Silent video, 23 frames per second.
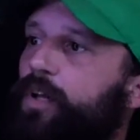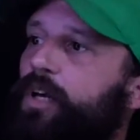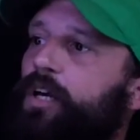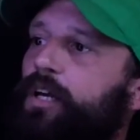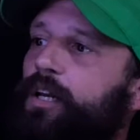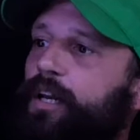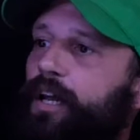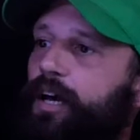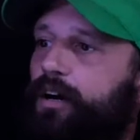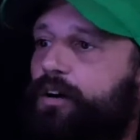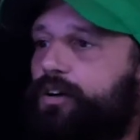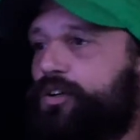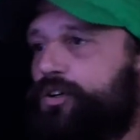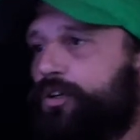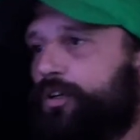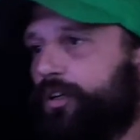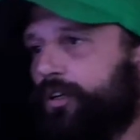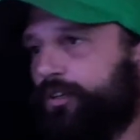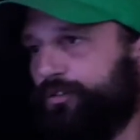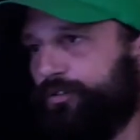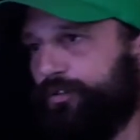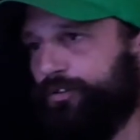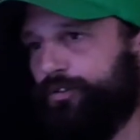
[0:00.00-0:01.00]
Now, you can
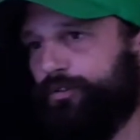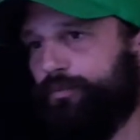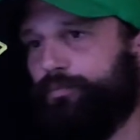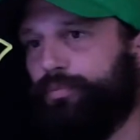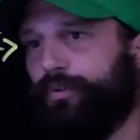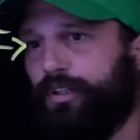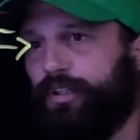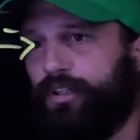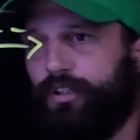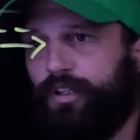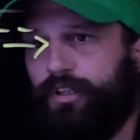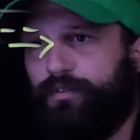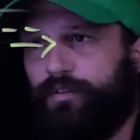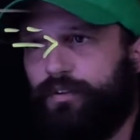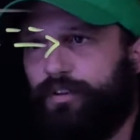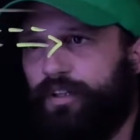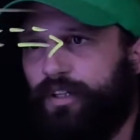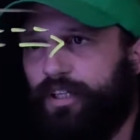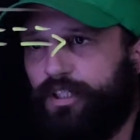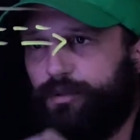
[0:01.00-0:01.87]
also do some pretty clever things.